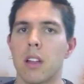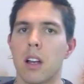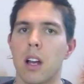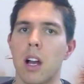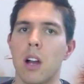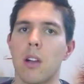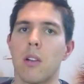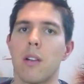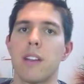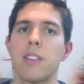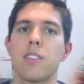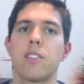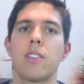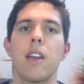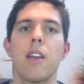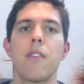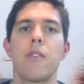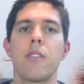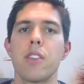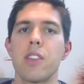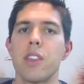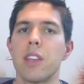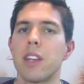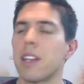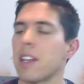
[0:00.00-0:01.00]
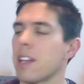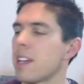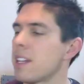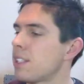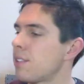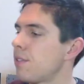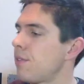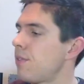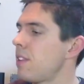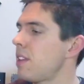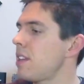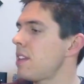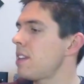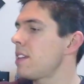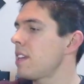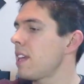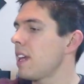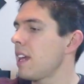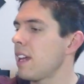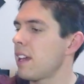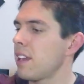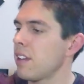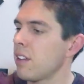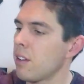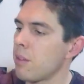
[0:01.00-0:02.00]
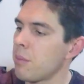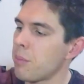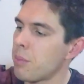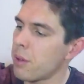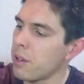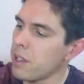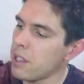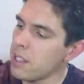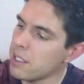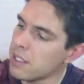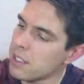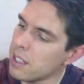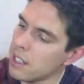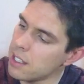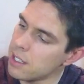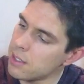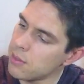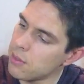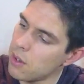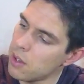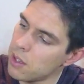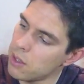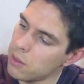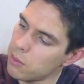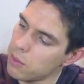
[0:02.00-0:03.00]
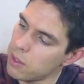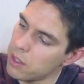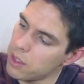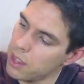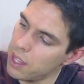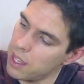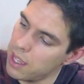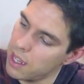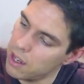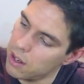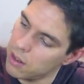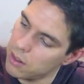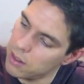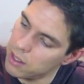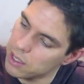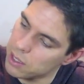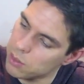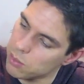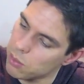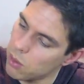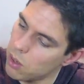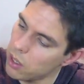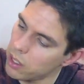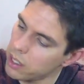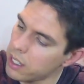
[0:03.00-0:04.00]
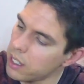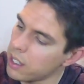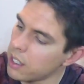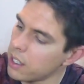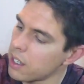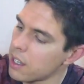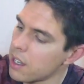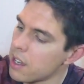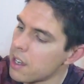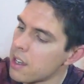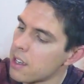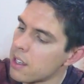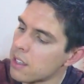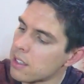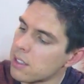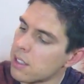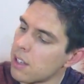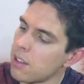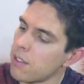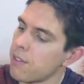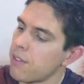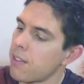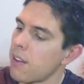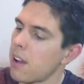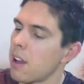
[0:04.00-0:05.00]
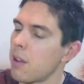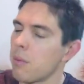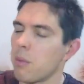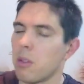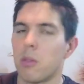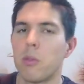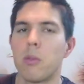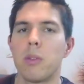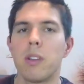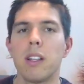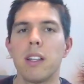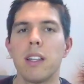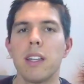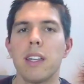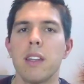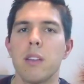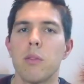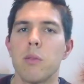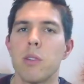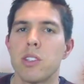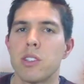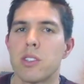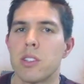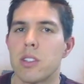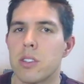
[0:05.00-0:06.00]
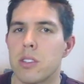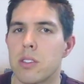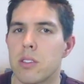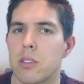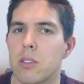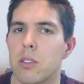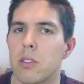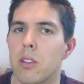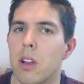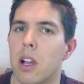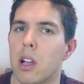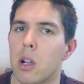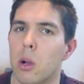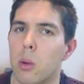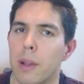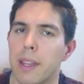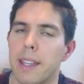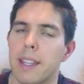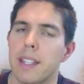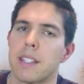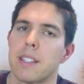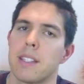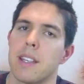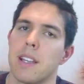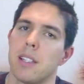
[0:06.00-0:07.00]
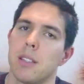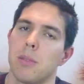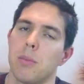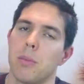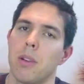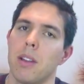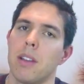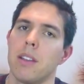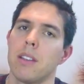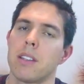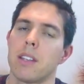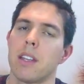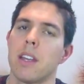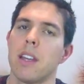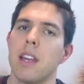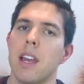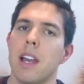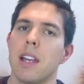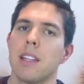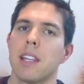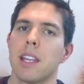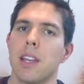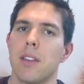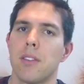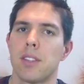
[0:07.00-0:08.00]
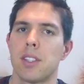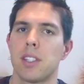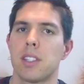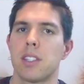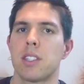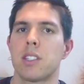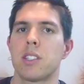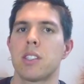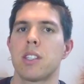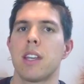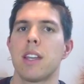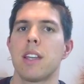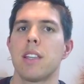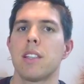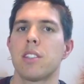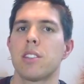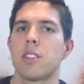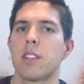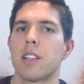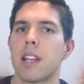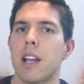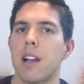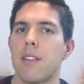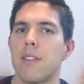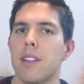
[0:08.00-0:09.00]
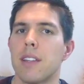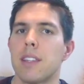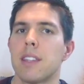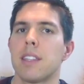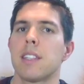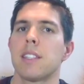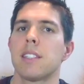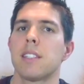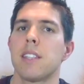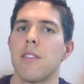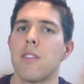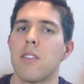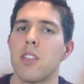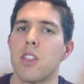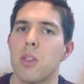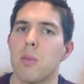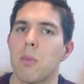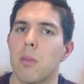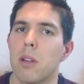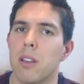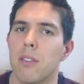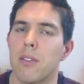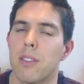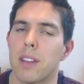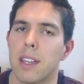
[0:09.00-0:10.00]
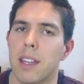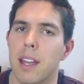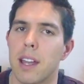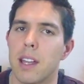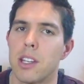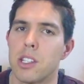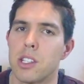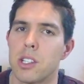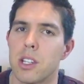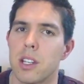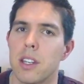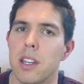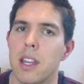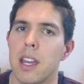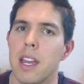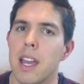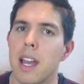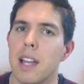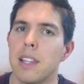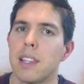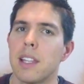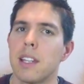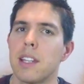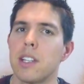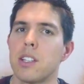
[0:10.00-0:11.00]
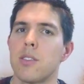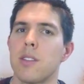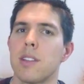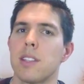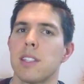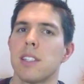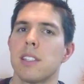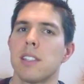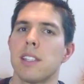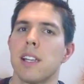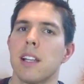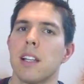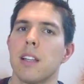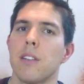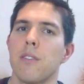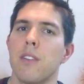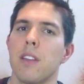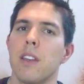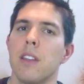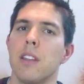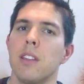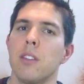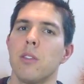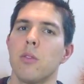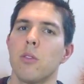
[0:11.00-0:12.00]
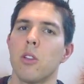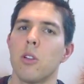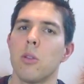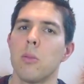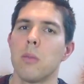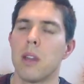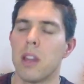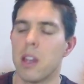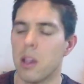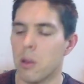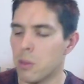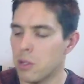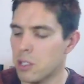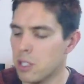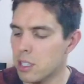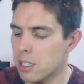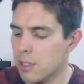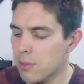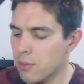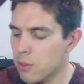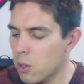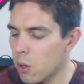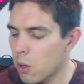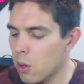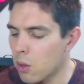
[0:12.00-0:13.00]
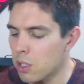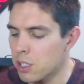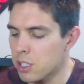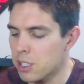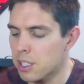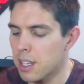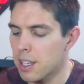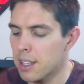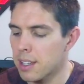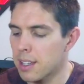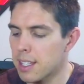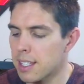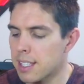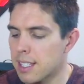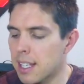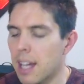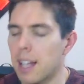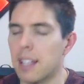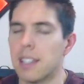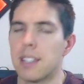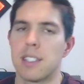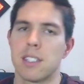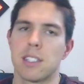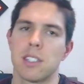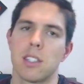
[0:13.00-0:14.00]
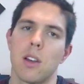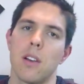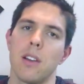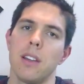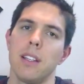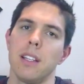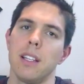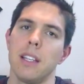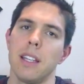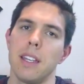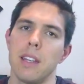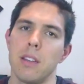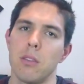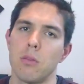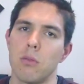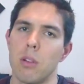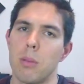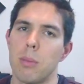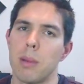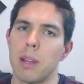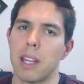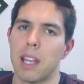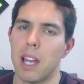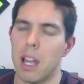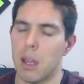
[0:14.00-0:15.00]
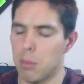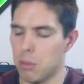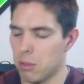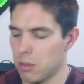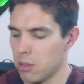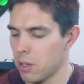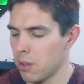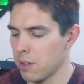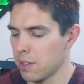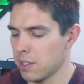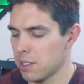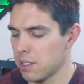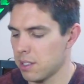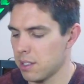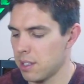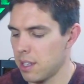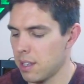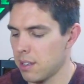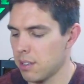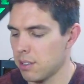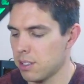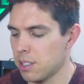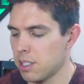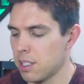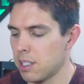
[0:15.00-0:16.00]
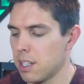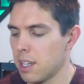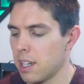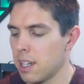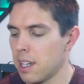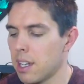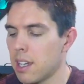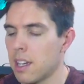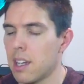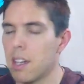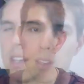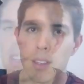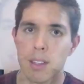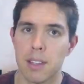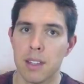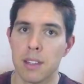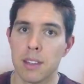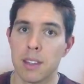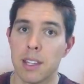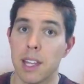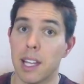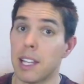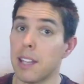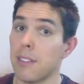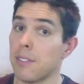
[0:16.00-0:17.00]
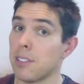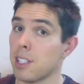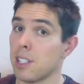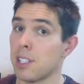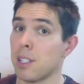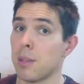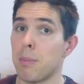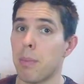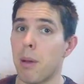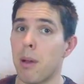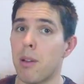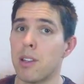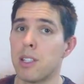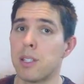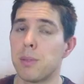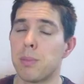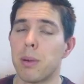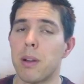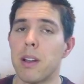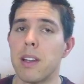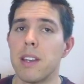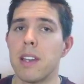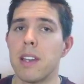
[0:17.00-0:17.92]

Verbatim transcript: All right, so everything is fitted and I'm pretty satisfied with how it's working so far, but really we should do a quick test print, and that gives us a chance to cover the 7th modification, and that addresses the elephant in the room, which is of course this unsightly ribbon cable going to the LCD. That gives us a bonus print,